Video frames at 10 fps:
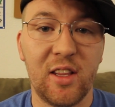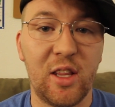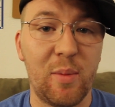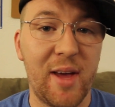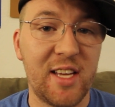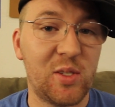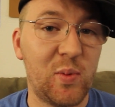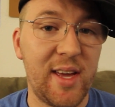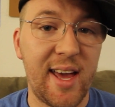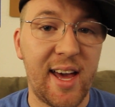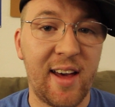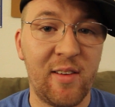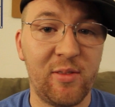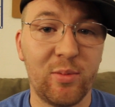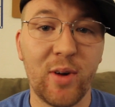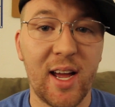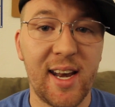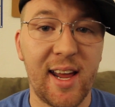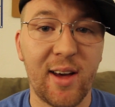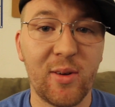The best we have right
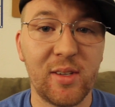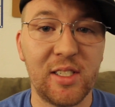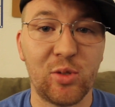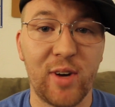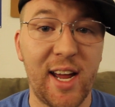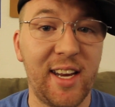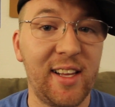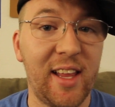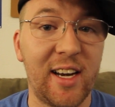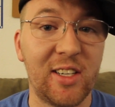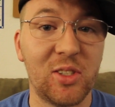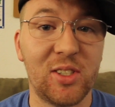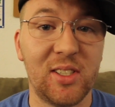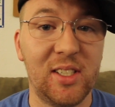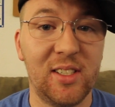now is writing letters.